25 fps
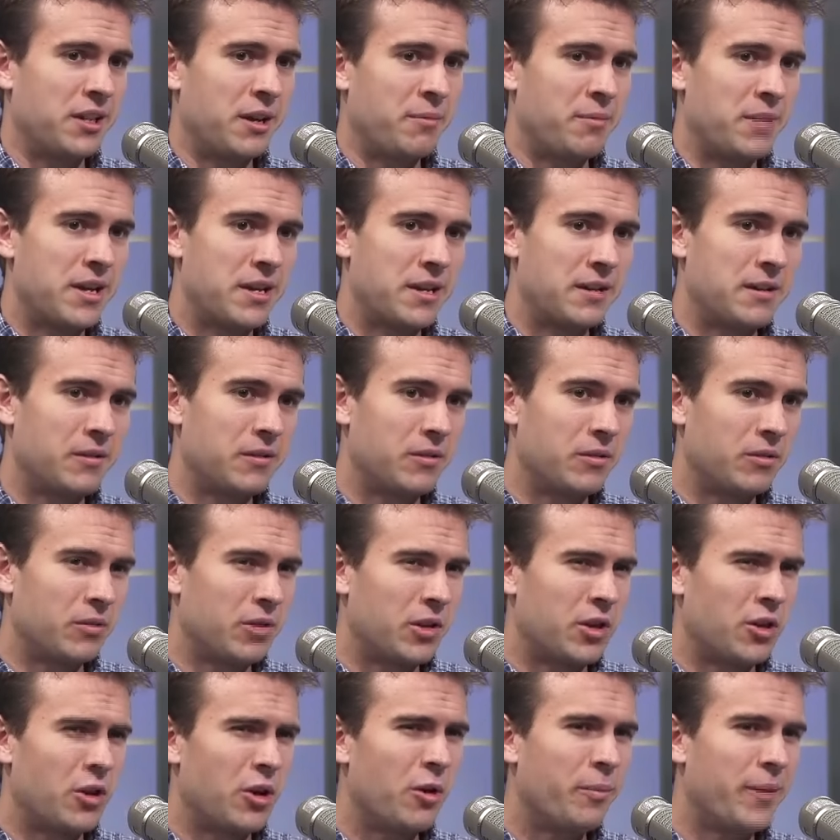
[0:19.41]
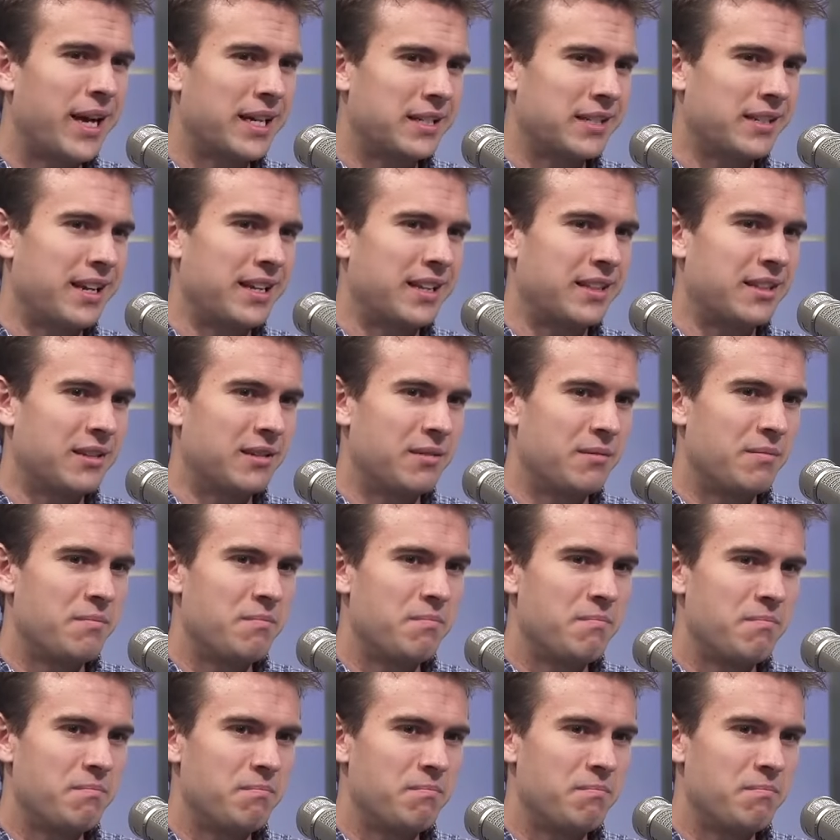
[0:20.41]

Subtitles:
I mean, you go back to like the